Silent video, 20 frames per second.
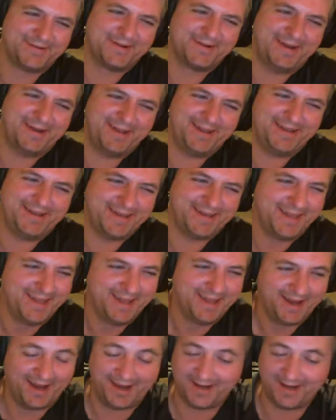Right.
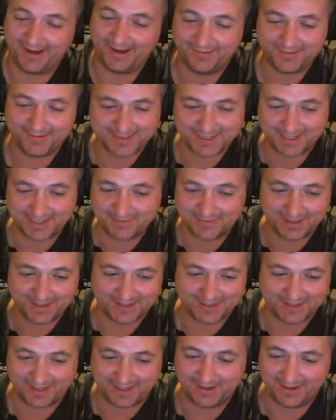I have the same
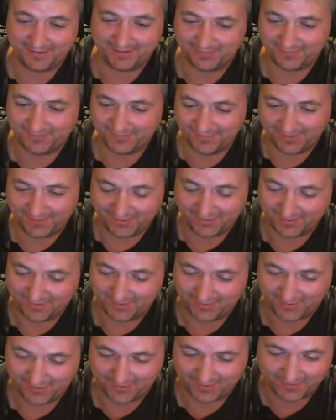things. I
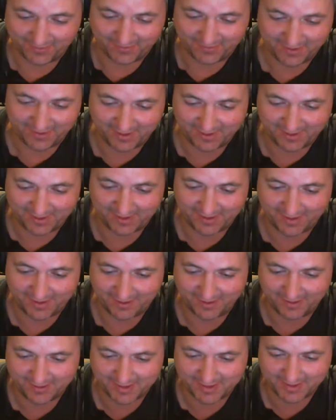grew up in
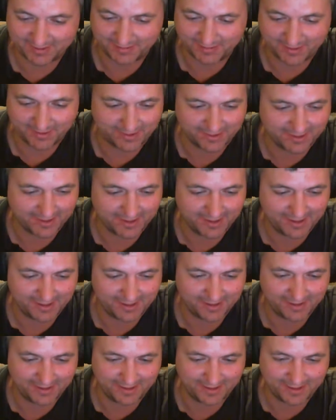very similar kind
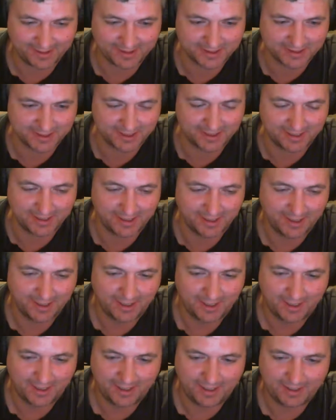of things, and
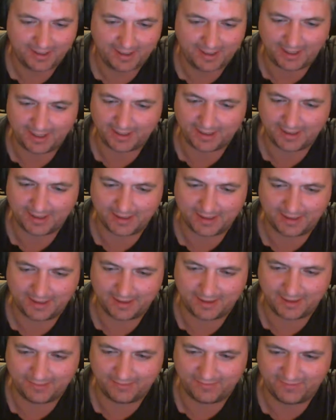yeah,
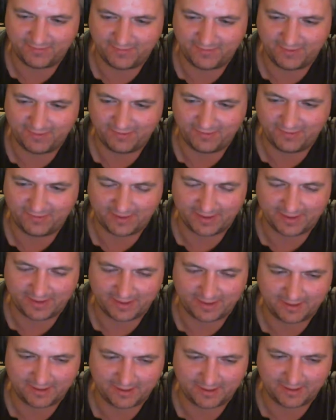they felt
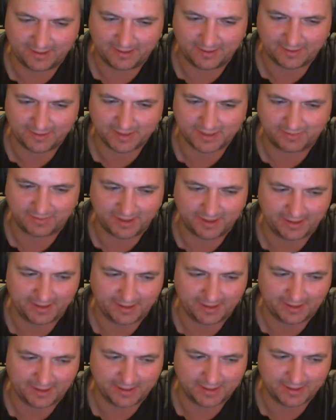like something
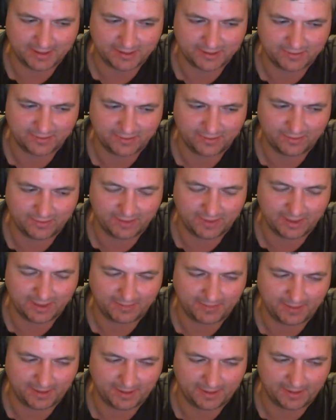like this would be
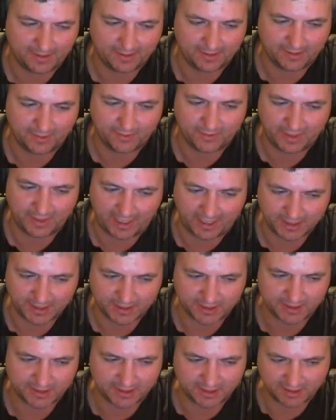coming along, the whole
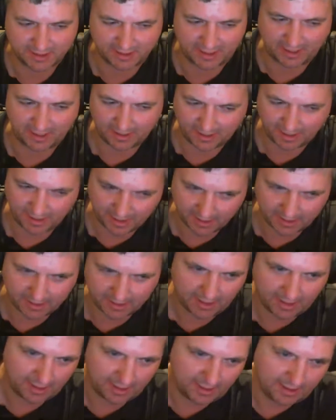cashless society and
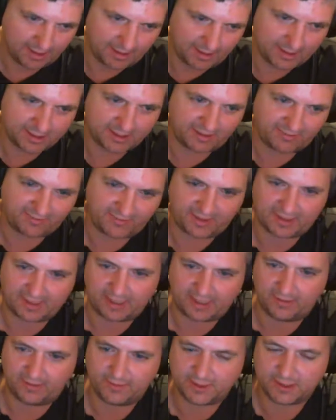stuff like
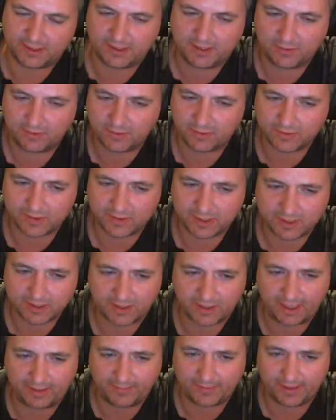that. Which those things
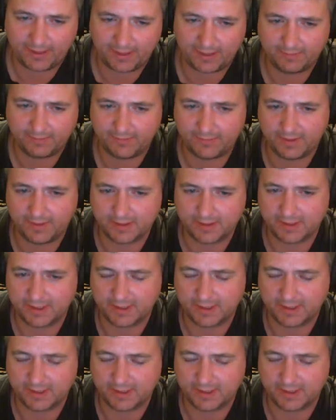are happening, but